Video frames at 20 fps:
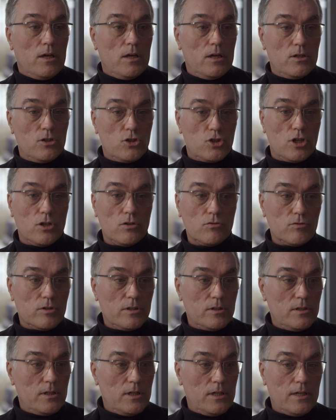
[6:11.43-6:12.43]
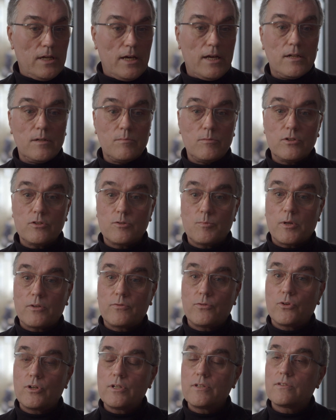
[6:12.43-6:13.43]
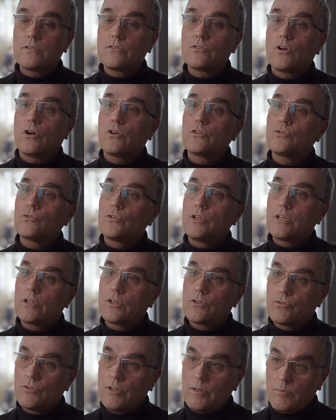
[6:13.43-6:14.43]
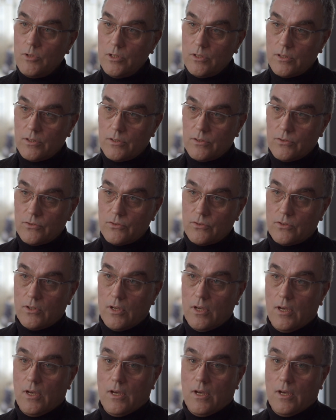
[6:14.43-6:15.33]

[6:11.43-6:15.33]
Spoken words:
in children, in animals, but for instance also in criminals,